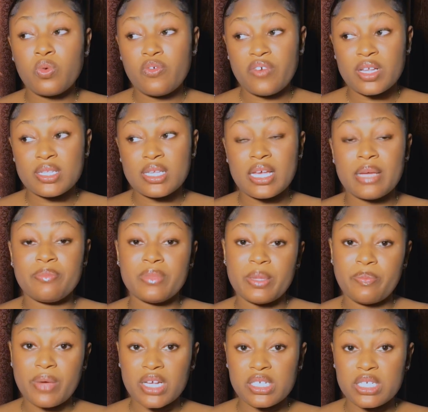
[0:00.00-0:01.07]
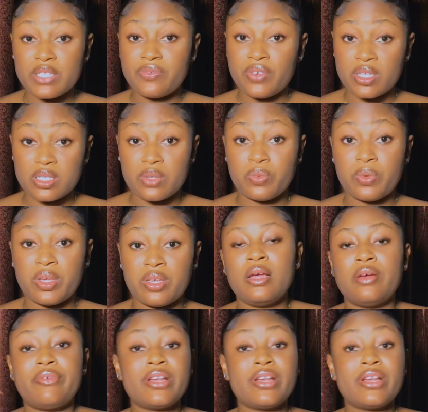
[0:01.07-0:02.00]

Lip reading: Over time, the patches fade away.